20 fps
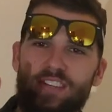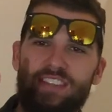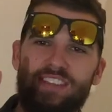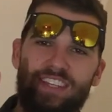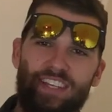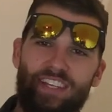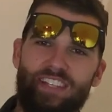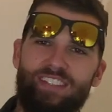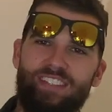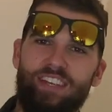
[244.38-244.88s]

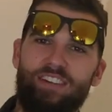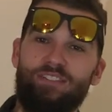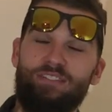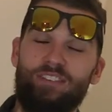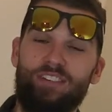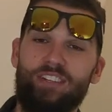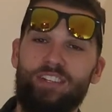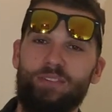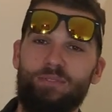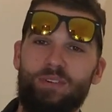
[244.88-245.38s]
things I
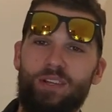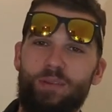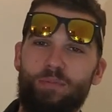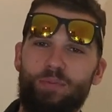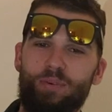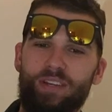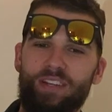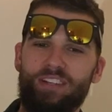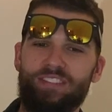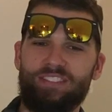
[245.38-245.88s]
really want to
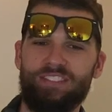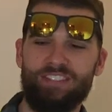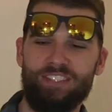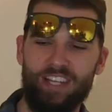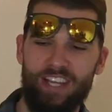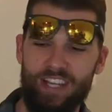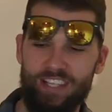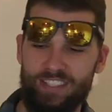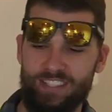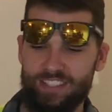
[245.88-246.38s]
point out to you
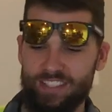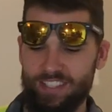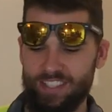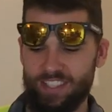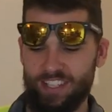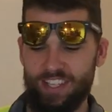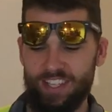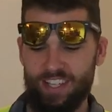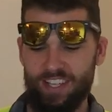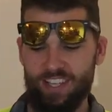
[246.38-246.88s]
guys.
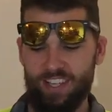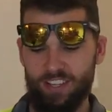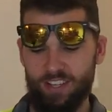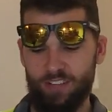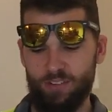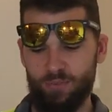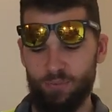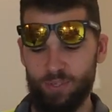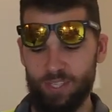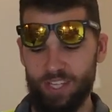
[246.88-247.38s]

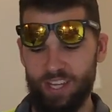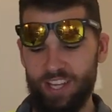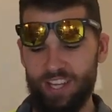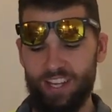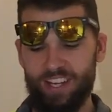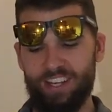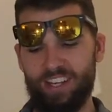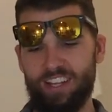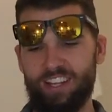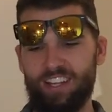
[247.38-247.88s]
We
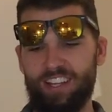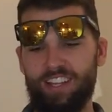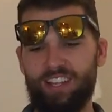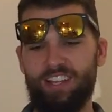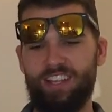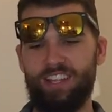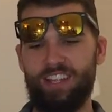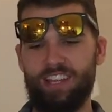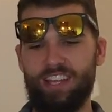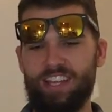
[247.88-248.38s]
got
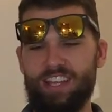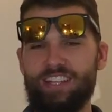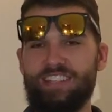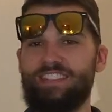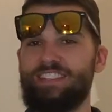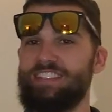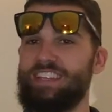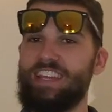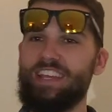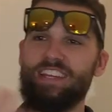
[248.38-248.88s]

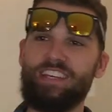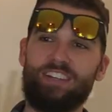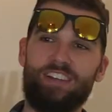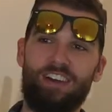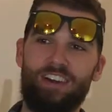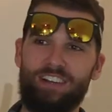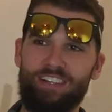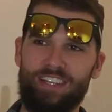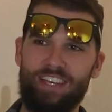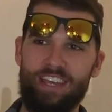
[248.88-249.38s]
insane
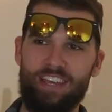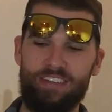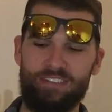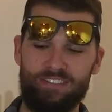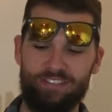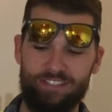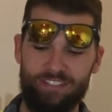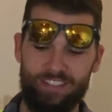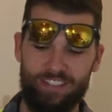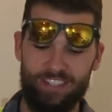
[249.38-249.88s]

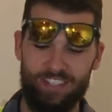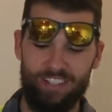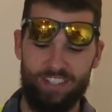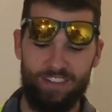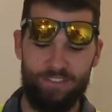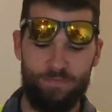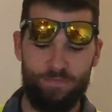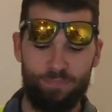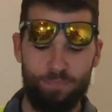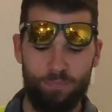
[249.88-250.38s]
concave.
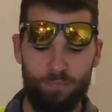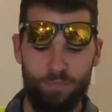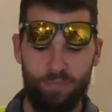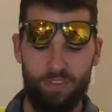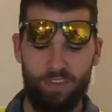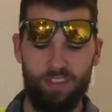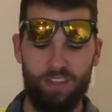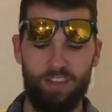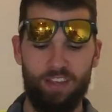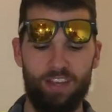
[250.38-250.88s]

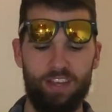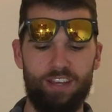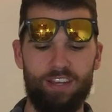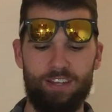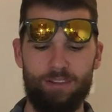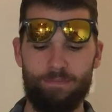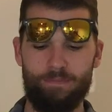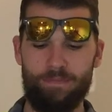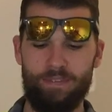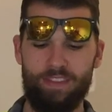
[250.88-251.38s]

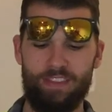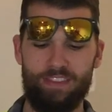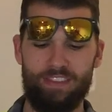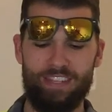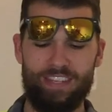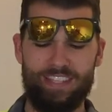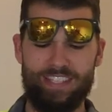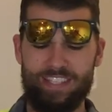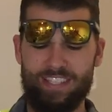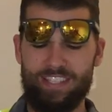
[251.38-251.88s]

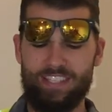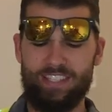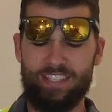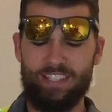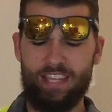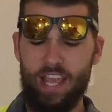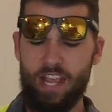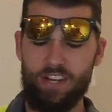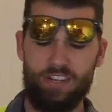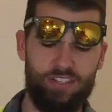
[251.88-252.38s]
The
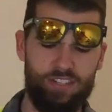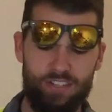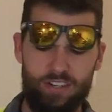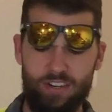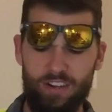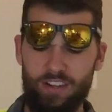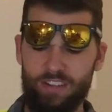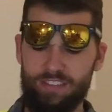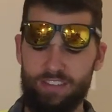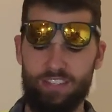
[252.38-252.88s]
texture
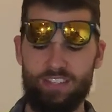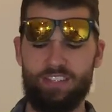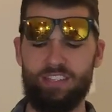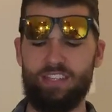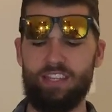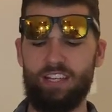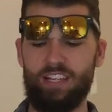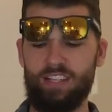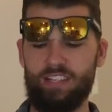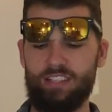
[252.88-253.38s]
on this
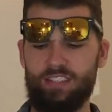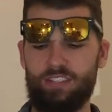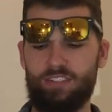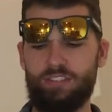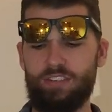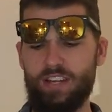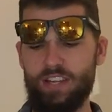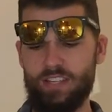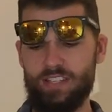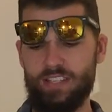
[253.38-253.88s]
thing is
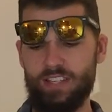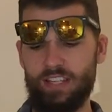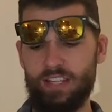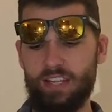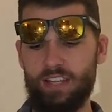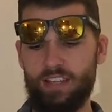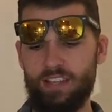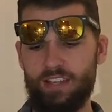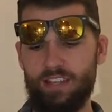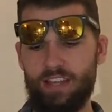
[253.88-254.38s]
crazy,
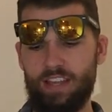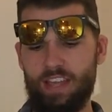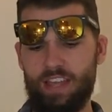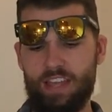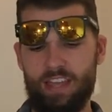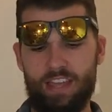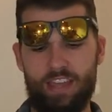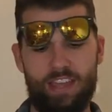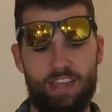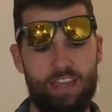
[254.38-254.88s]

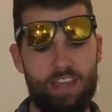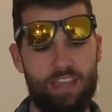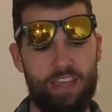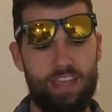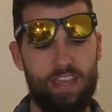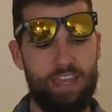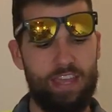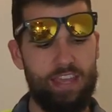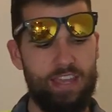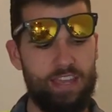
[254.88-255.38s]

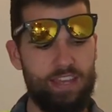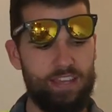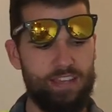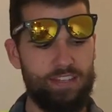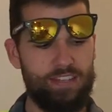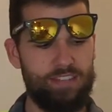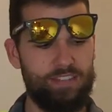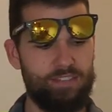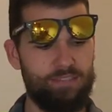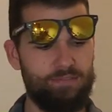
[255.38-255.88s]

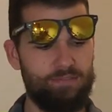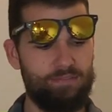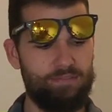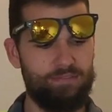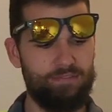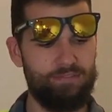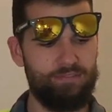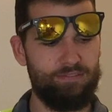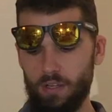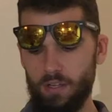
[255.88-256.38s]
and
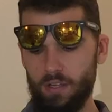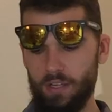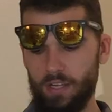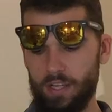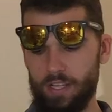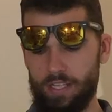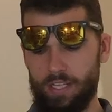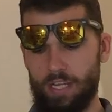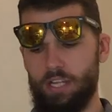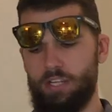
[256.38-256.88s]

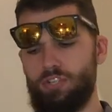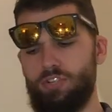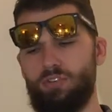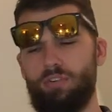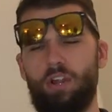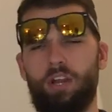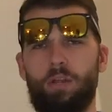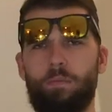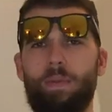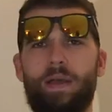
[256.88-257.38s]
a
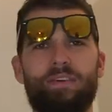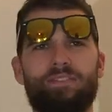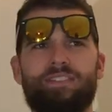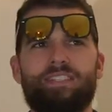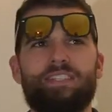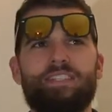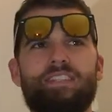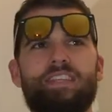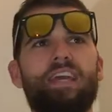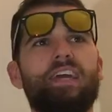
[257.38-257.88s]
truck
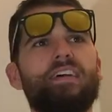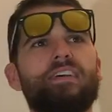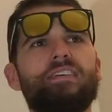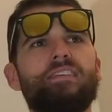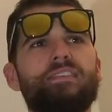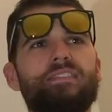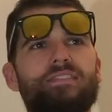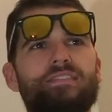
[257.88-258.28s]
mounted tail